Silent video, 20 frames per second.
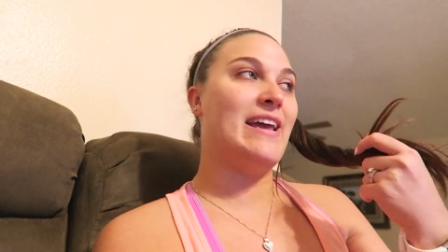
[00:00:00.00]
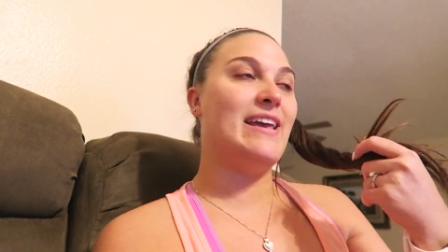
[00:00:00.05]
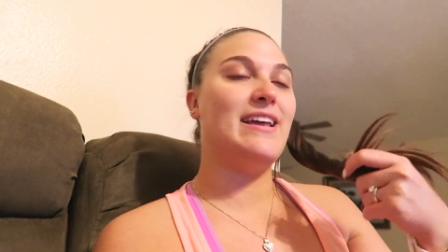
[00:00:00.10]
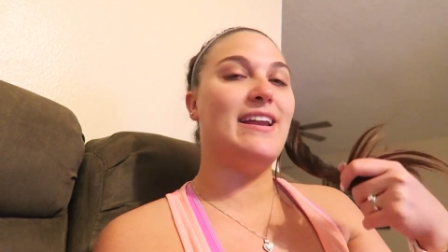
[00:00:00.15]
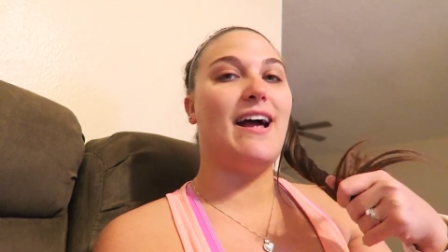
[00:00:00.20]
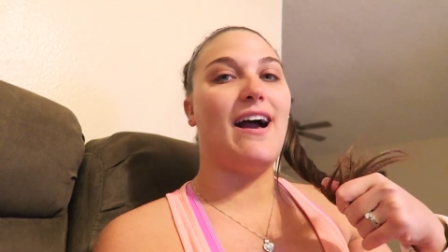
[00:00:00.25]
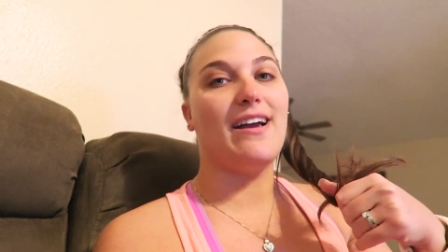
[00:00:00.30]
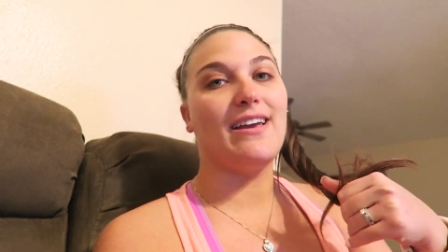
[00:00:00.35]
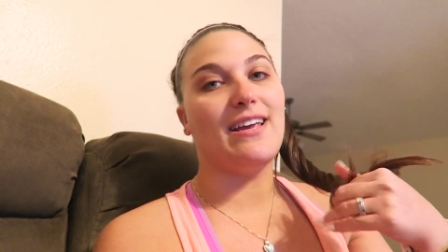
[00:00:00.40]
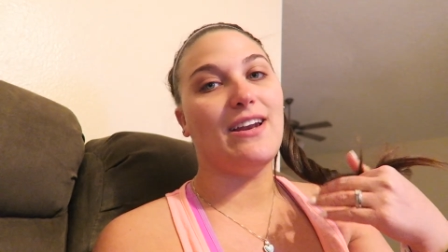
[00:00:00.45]
I
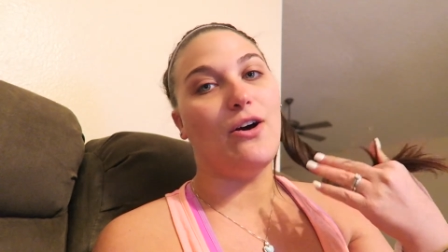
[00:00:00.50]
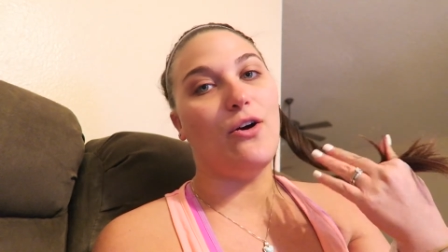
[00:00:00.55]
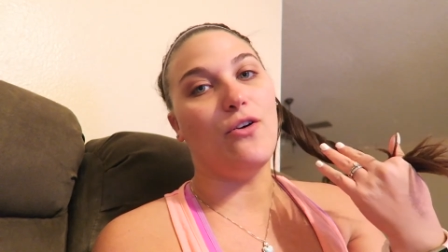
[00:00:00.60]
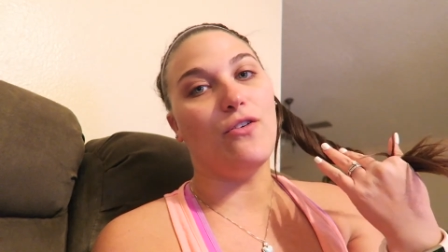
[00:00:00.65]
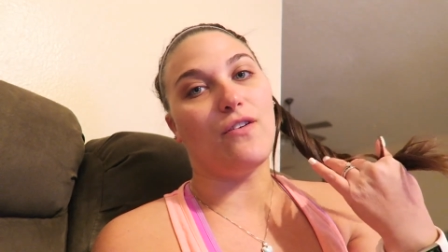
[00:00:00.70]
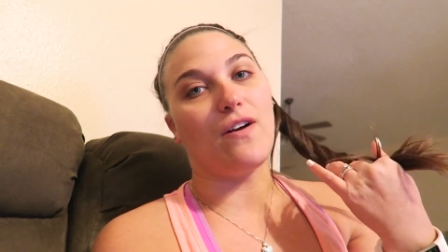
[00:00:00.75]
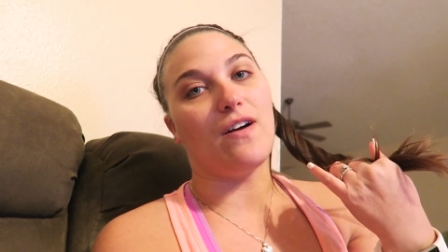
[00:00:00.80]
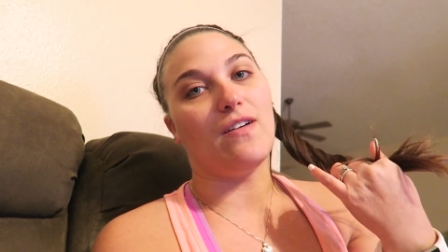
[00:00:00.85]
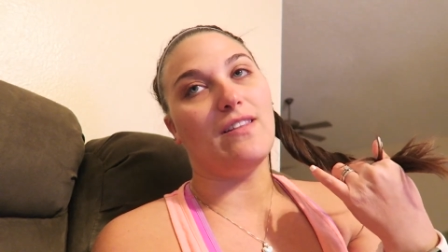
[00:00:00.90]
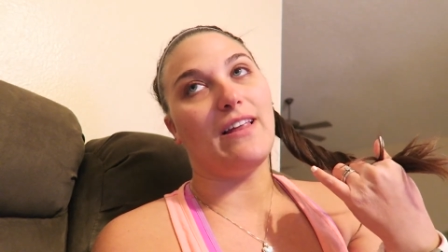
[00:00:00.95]
cannot get
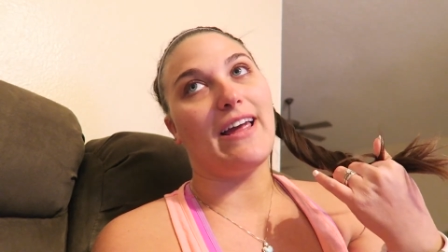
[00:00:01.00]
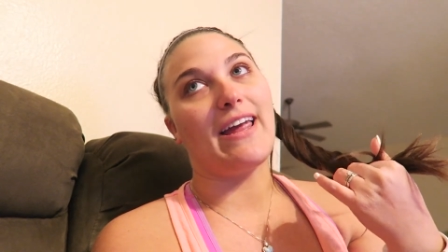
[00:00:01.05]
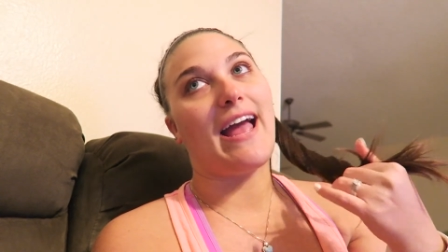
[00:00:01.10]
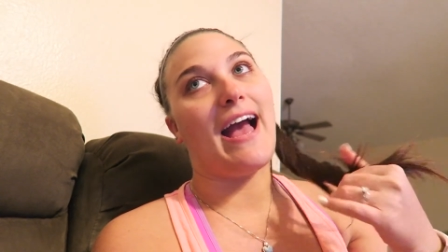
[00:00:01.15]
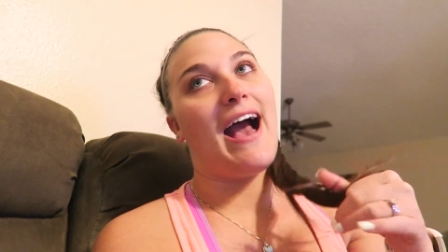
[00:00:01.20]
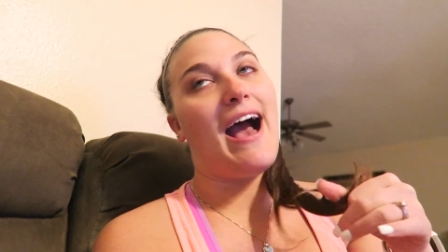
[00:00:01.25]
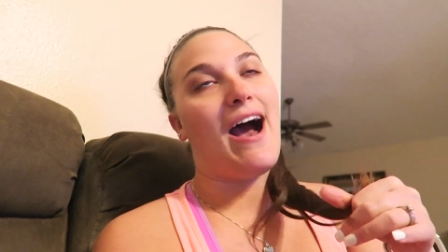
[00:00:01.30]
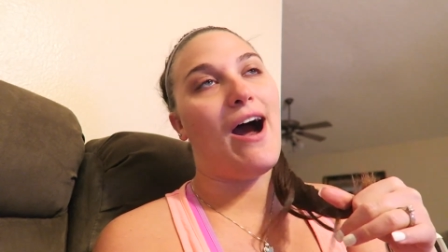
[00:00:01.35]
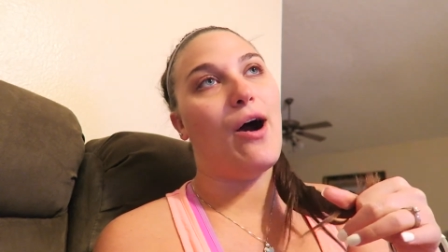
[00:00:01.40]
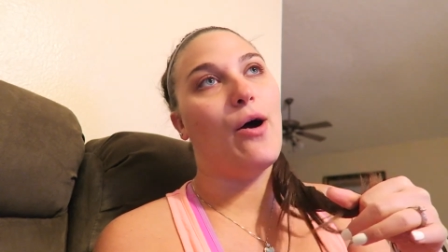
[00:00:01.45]
over like
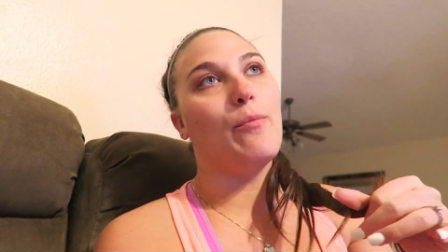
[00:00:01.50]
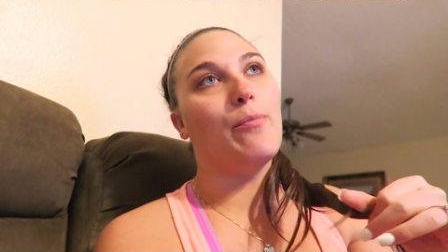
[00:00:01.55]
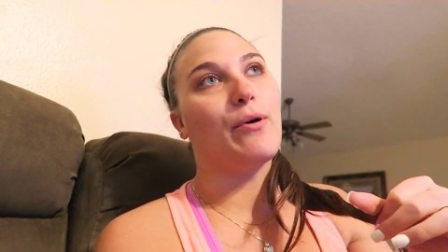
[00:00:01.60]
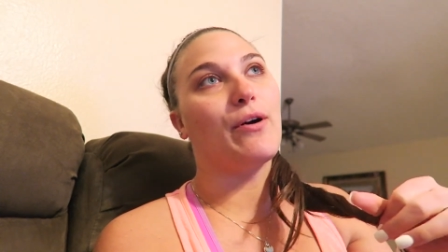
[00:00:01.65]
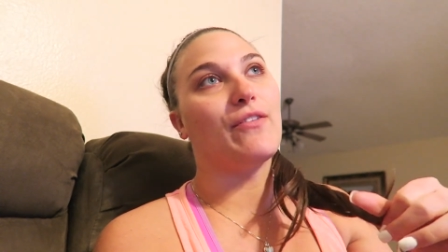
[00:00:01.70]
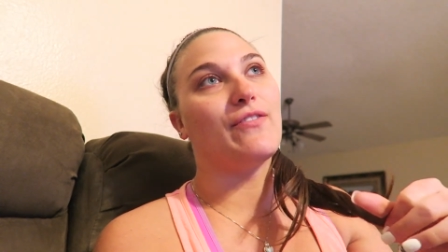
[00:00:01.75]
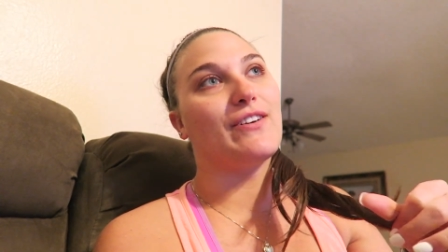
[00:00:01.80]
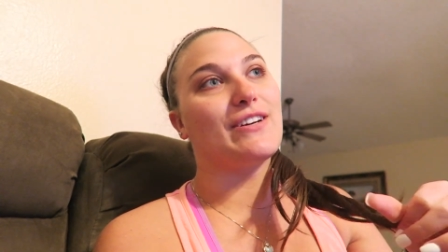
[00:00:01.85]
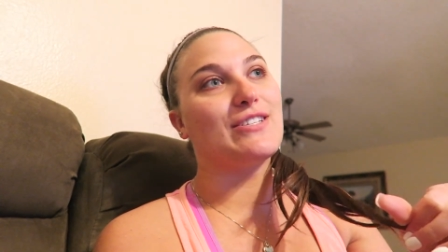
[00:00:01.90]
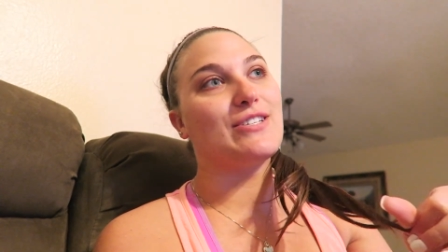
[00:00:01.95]
how
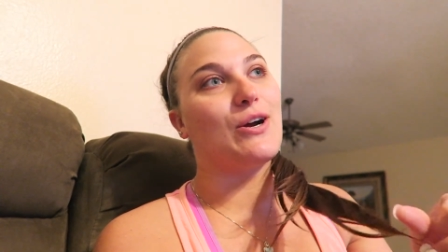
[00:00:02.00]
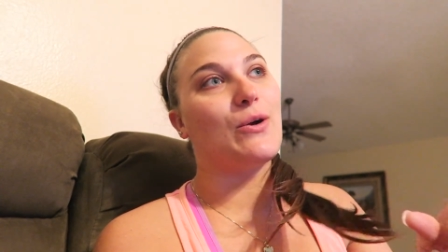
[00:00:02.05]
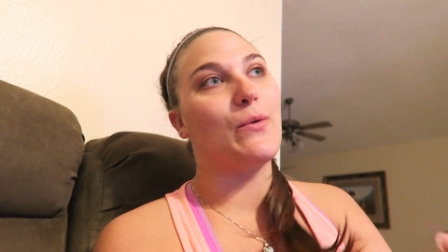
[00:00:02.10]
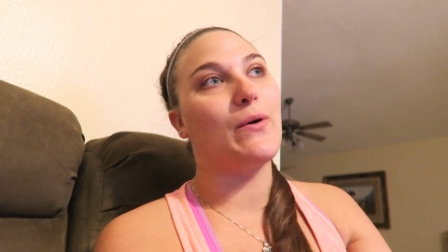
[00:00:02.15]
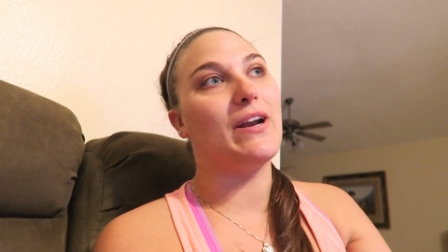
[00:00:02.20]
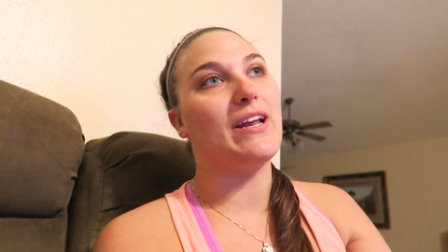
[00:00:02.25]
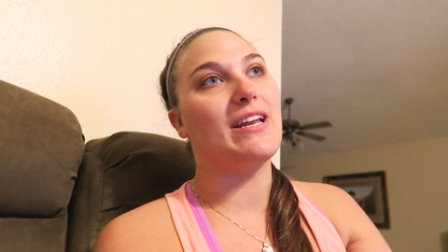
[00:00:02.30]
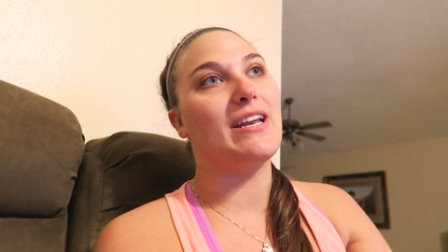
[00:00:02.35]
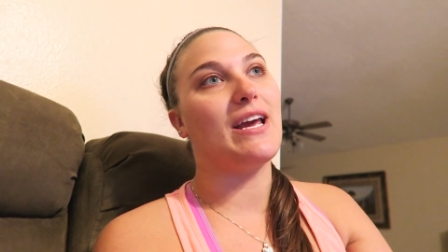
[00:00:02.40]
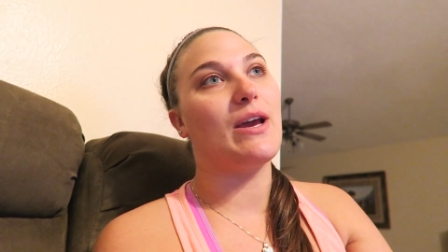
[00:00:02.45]
perfect our
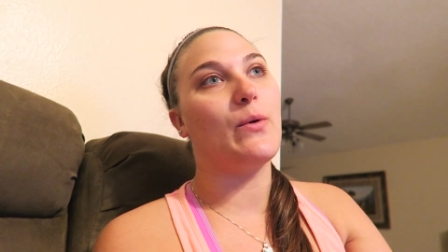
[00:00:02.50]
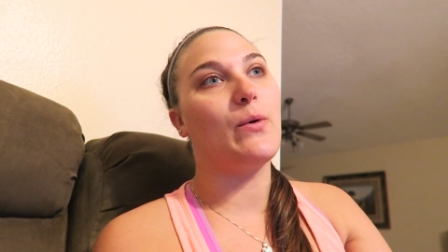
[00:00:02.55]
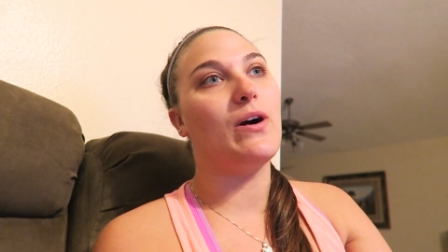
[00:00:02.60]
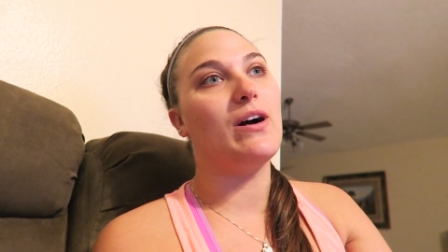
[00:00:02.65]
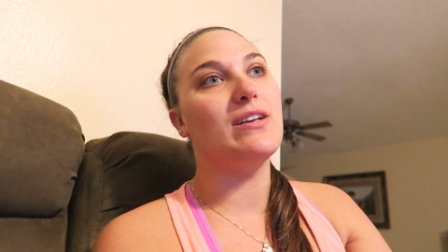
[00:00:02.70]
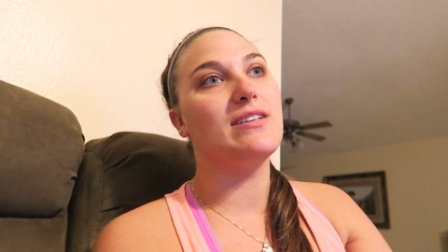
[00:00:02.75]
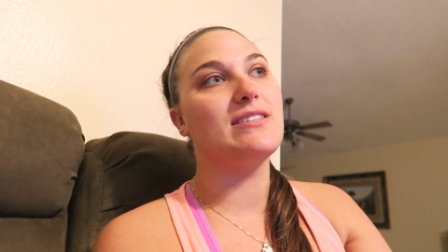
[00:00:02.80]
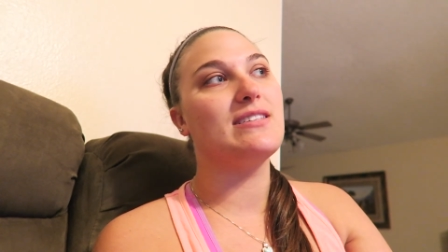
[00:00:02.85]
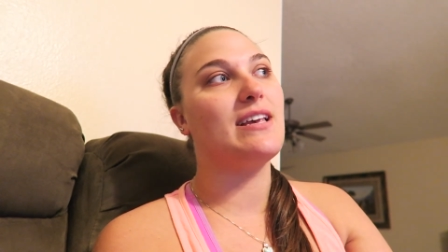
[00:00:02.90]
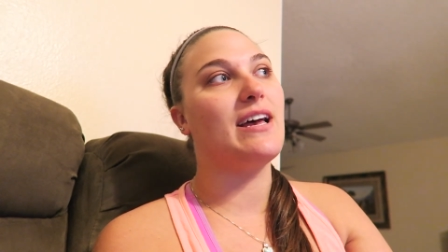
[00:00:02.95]
wedding day
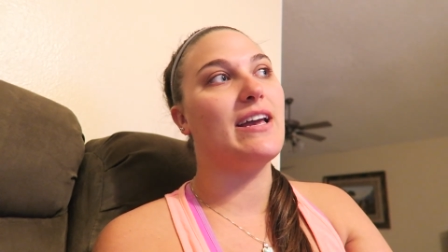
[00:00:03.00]
was.